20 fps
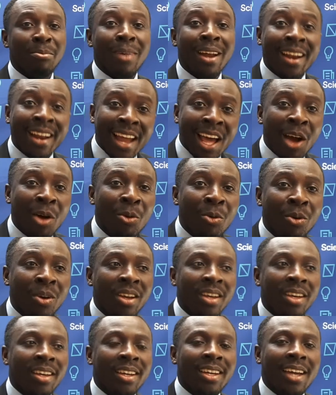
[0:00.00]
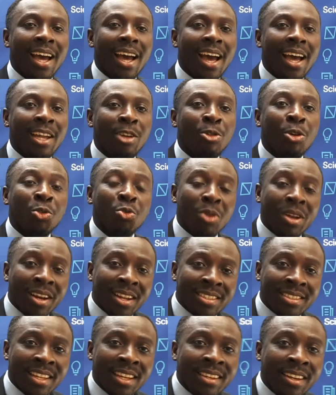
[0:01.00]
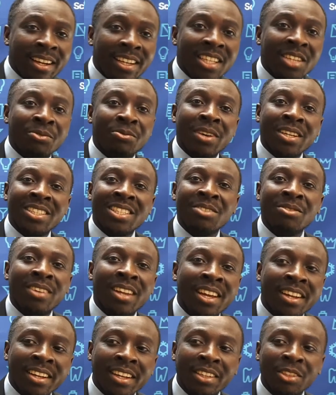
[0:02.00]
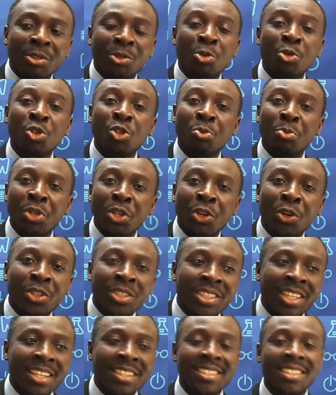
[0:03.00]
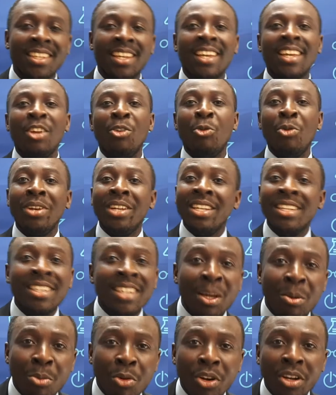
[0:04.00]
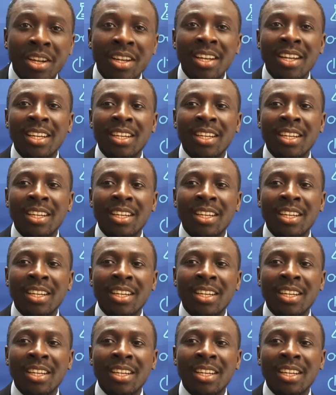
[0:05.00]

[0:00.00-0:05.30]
But now, I got to understand that effective learning goes beyond just reading the book.